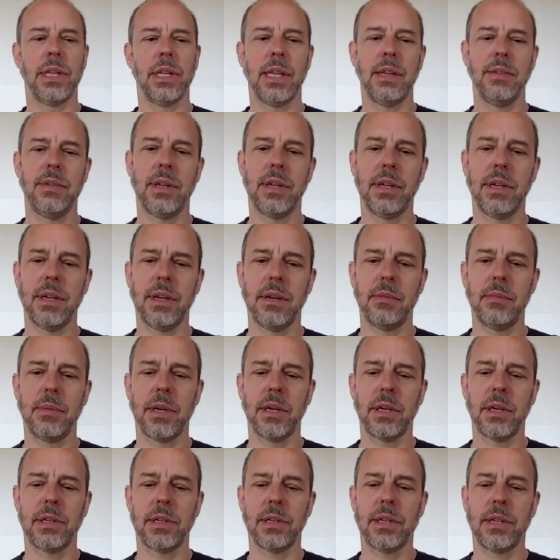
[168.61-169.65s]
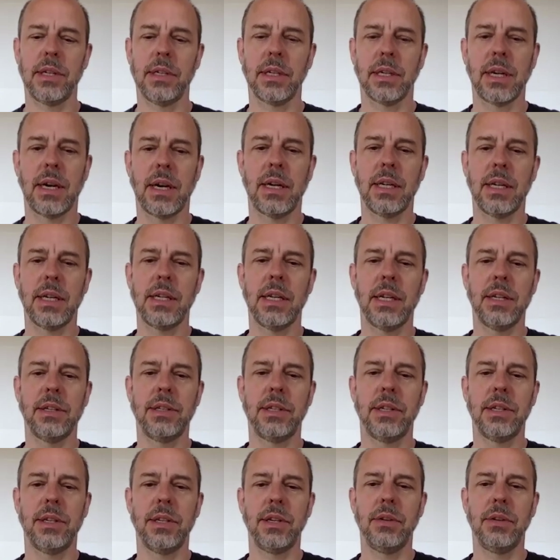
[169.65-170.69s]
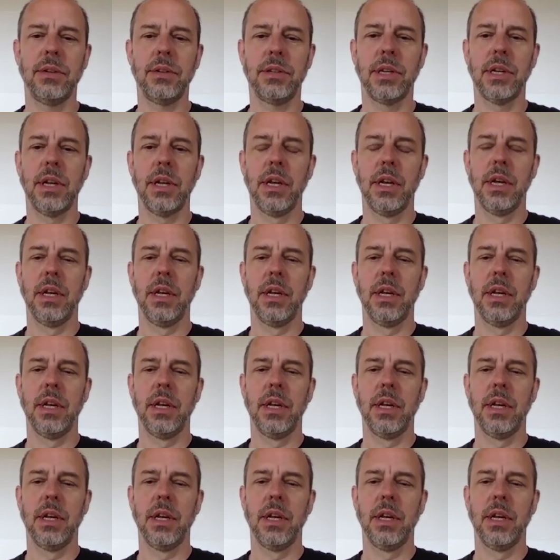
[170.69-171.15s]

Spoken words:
even amongst the Lacanian institutes.